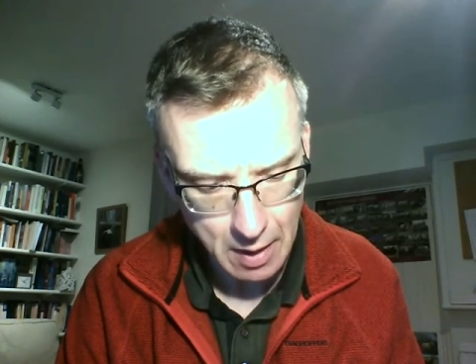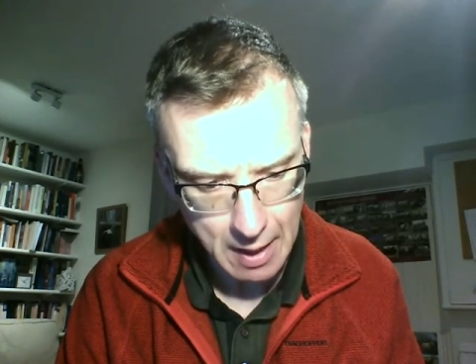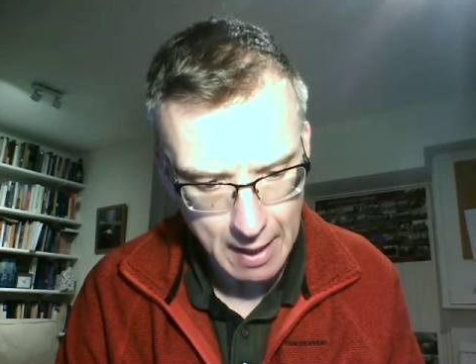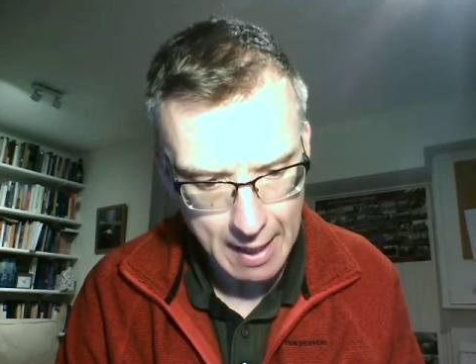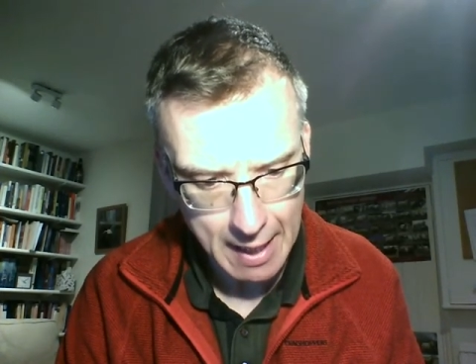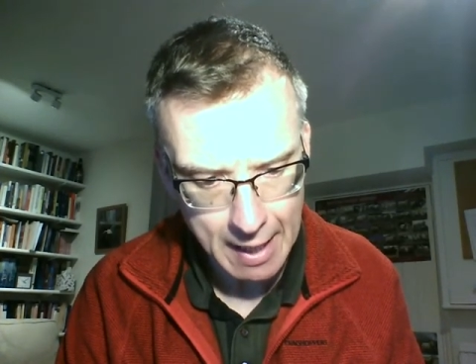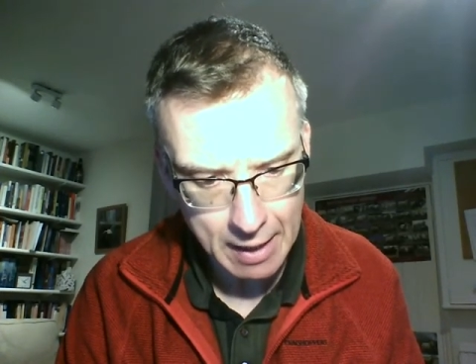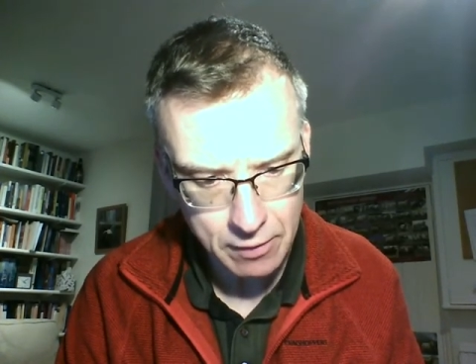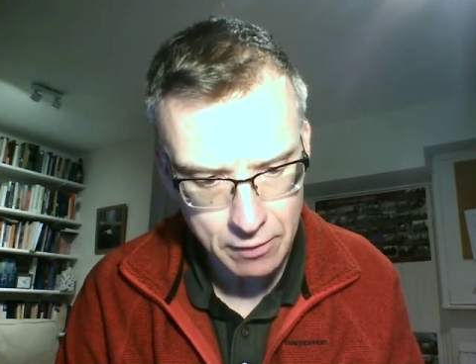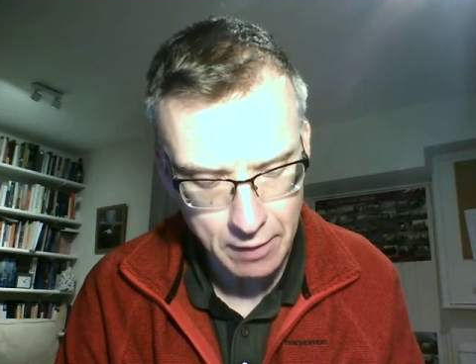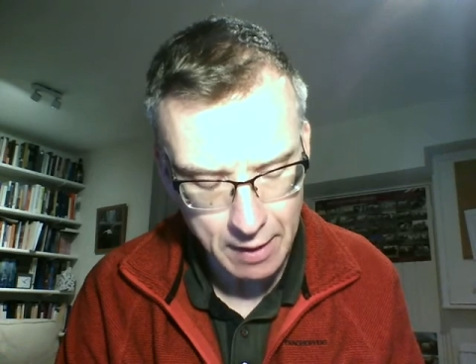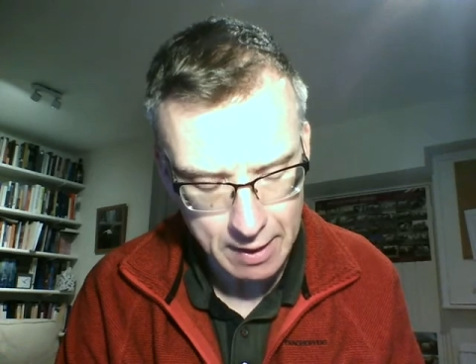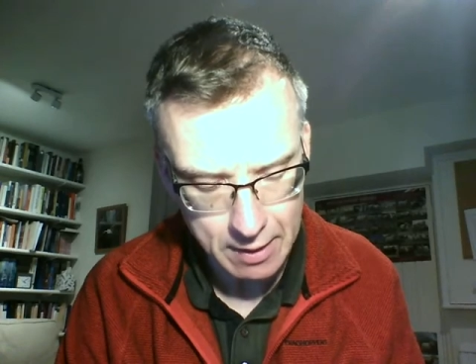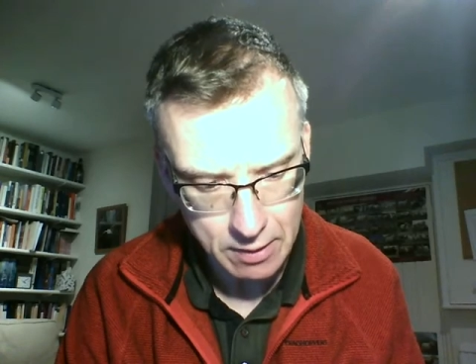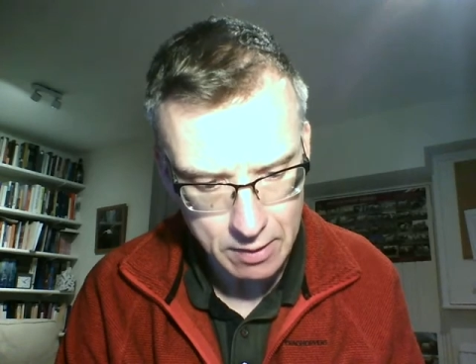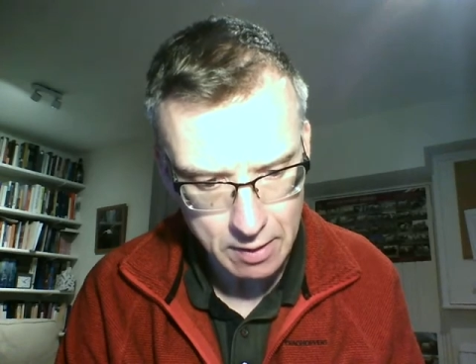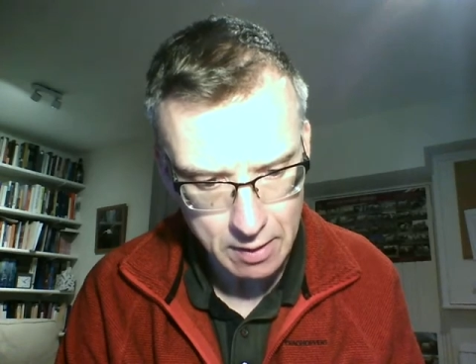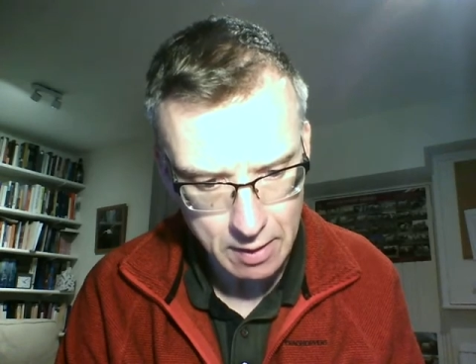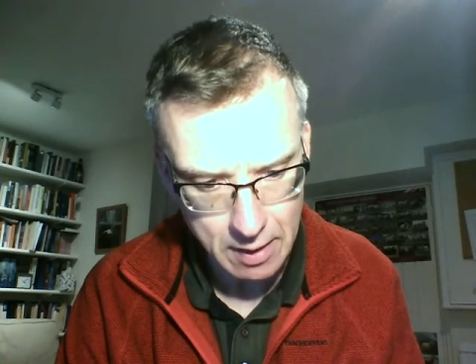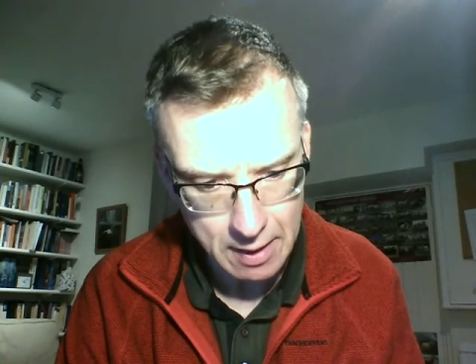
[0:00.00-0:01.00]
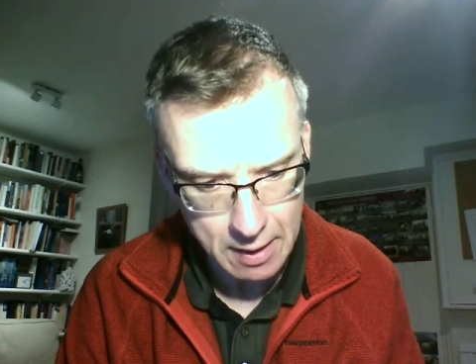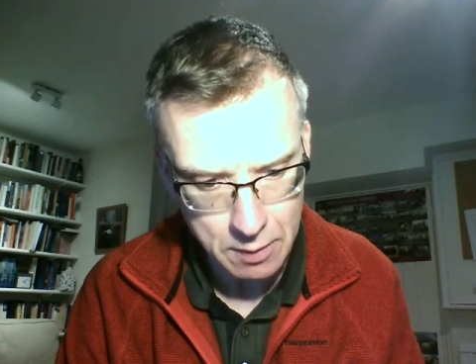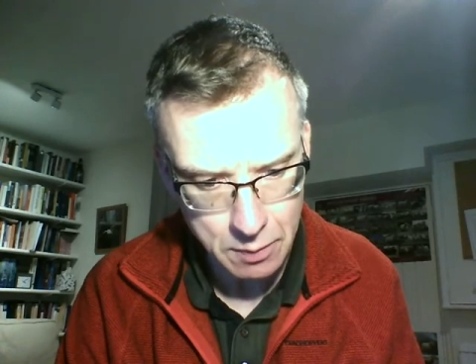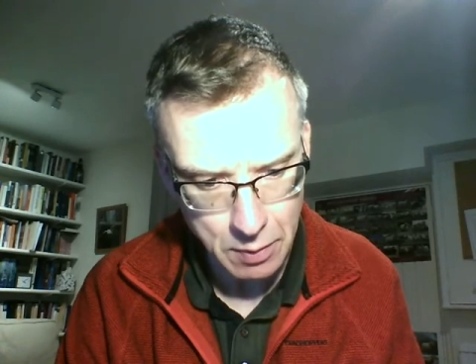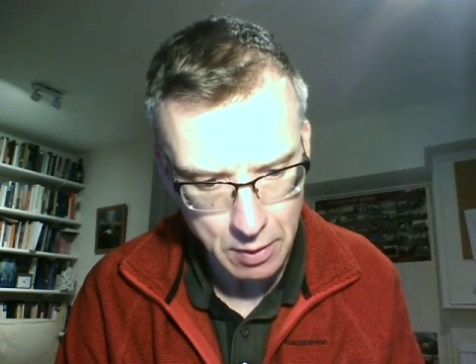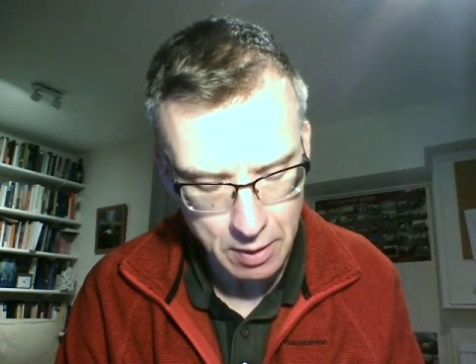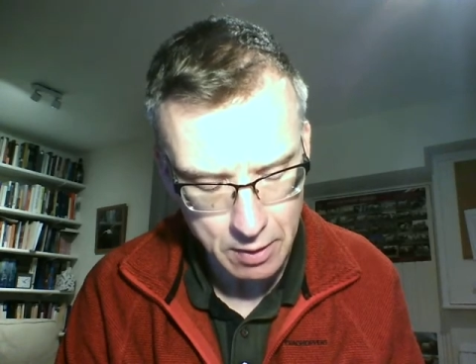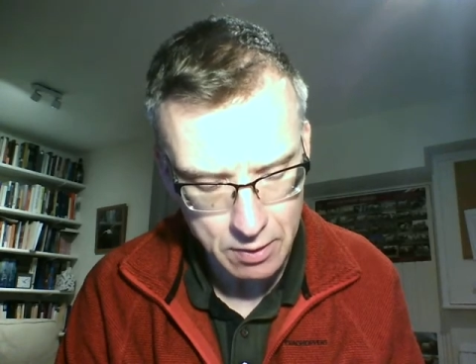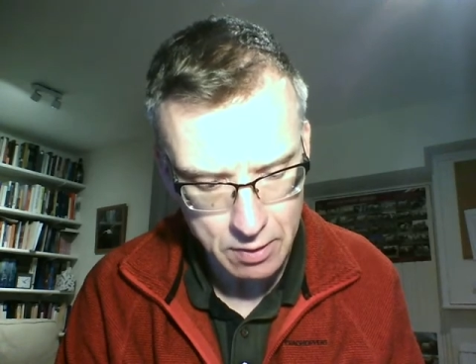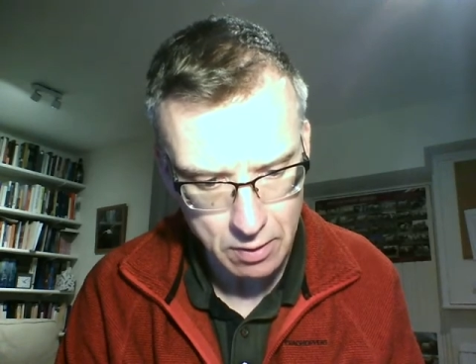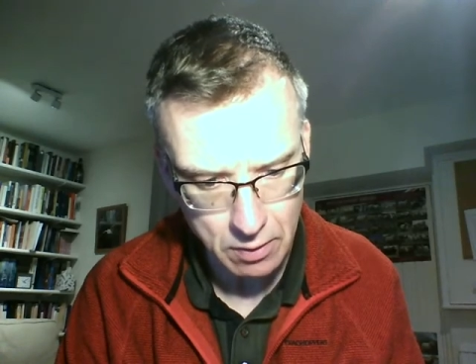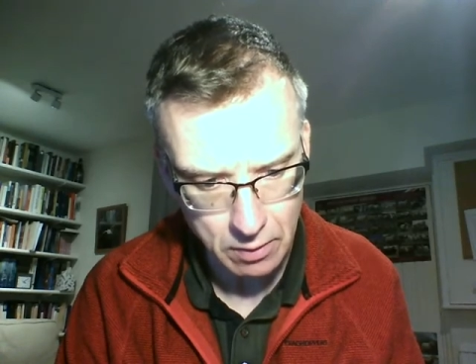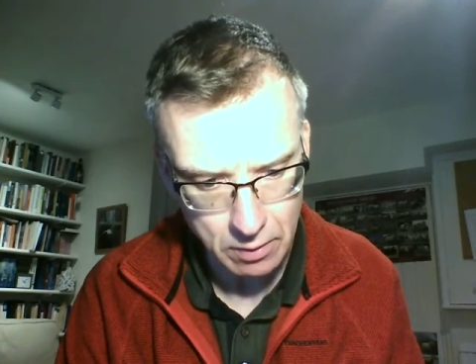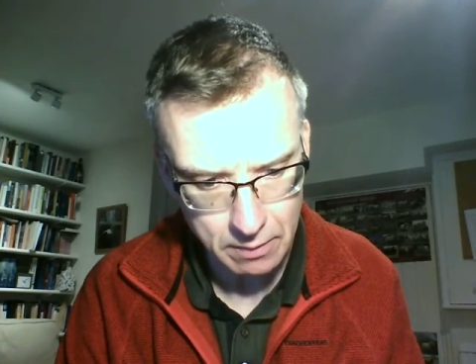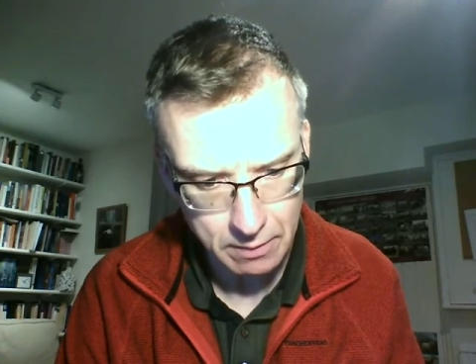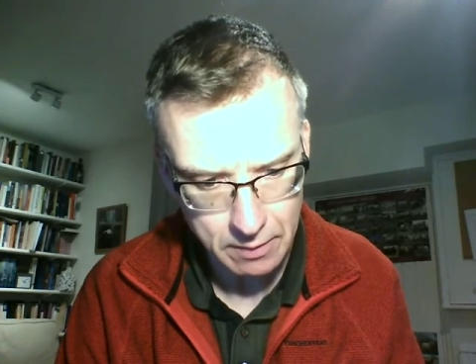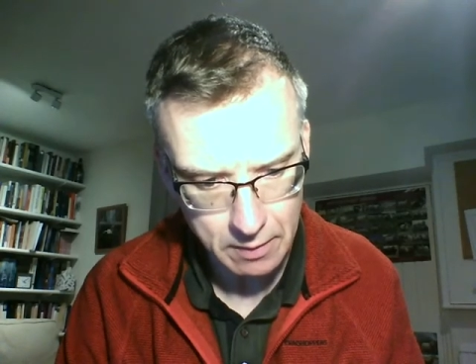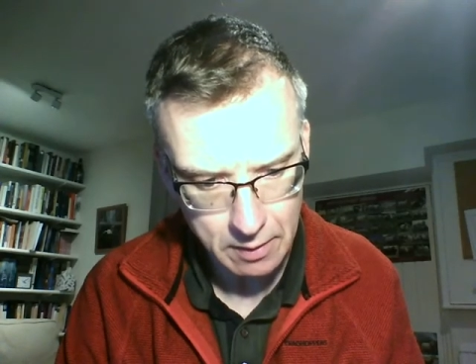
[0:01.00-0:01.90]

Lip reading: Advent is personal.